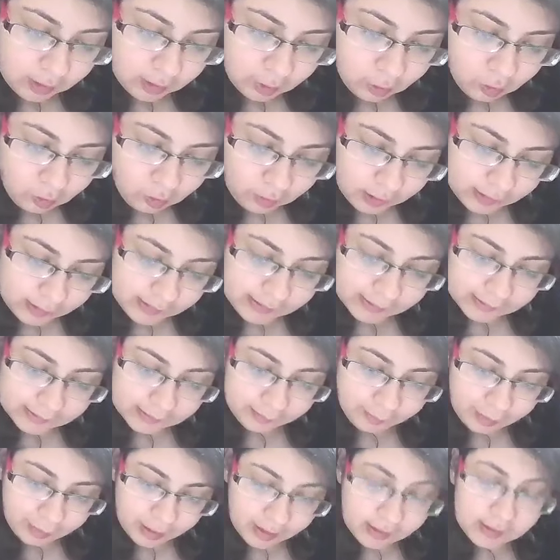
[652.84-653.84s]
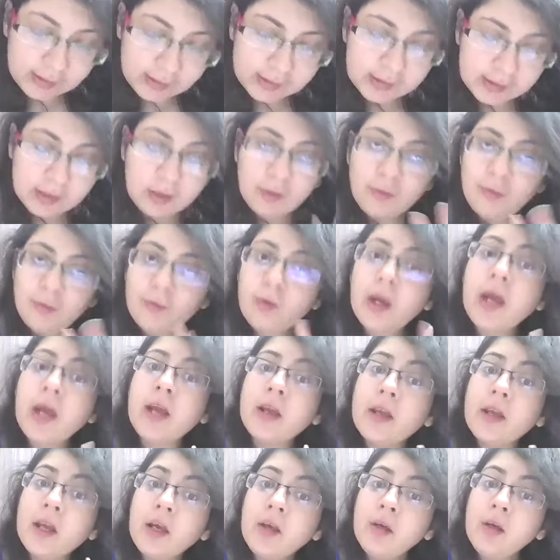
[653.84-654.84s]
The chorus explains
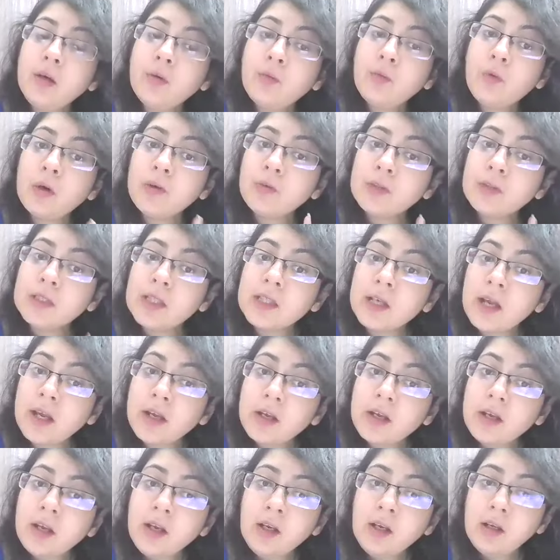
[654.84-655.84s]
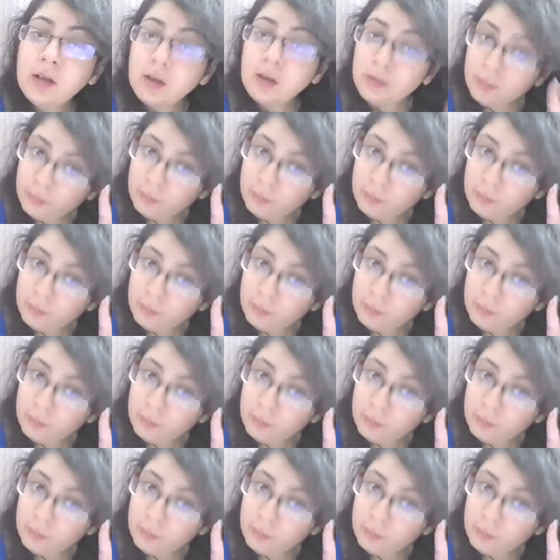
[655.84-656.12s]
ending. What was an ending?